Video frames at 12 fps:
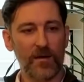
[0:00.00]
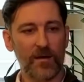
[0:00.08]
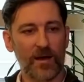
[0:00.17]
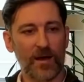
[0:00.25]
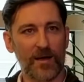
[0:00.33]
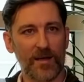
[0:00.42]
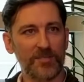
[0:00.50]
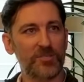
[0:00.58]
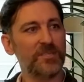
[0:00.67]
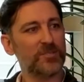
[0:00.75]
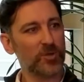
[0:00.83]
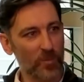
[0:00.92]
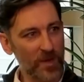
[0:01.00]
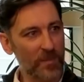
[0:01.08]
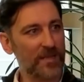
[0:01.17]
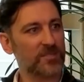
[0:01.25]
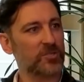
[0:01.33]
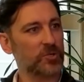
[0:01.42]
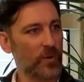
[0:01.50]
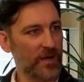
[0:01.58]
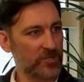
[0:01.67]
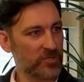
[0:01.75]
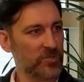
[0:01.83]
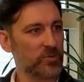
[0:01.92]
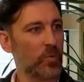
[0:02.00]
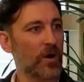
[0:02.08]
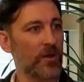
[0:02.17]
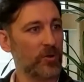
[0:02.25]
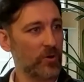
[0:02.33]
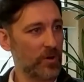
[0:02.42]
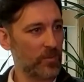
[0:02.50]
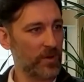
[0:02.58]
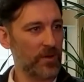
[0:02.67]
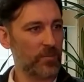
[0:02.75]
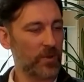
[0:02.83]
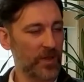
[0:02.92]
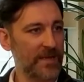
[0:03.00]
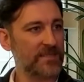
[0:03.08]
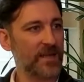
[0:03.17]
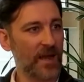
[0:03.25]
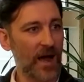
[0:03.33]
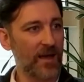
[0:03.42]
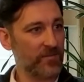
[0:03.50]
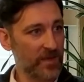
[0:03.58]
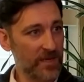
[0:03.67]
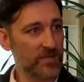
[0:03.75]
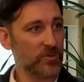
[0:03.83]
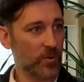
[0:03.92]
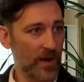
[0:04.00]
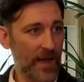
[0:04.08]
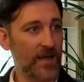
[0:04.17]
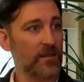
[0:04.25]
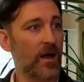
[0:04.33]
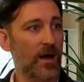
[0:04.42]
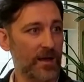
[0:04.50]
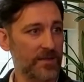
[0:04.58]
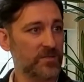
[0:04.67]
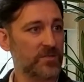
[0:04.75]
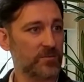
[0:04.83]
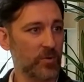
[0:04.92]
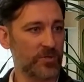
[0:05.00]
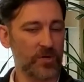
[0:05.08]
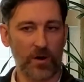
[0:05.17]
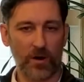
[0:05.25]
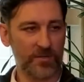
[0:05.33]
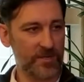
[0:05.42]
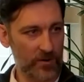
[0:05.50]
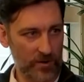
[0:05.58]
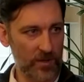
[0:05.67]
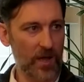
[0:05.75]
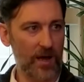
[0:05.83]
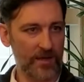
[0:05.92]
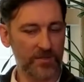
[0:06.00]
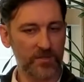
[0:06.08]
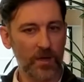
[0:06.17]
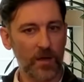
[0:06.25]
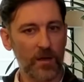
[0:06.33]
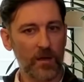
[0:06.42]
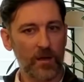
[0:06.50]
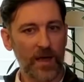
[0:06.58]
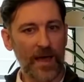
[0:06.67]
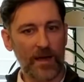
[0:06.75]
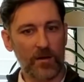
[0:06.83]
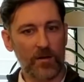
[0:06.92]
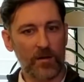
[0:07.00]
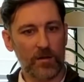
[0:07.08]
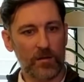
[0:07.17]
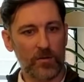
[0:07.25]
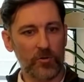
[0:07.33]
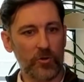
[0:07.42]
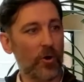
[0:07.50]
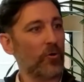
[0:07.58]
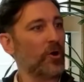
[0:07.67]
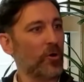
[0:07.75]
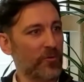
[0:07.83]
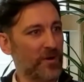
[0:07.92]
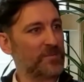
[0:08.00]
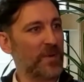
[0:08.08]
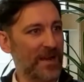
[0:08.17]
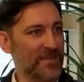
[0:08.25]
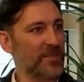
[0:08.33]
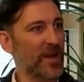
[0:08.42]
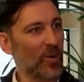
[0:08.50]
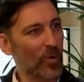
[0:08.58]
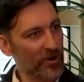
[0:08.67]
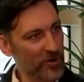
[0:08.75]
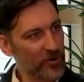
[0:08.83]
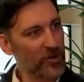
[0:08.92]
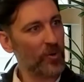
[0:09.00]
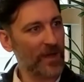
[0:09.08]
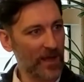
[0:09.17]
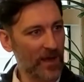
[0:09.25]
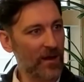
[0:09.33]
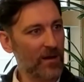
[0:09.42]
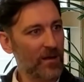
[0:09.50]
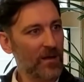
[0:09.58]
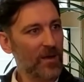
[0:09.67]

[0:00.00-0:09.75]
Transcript: uh, and she's told me about situations where you could be placing IVs or A lines, which are arterial lines, and you don't know the wristband is there while you're doing it. Mm -hmm.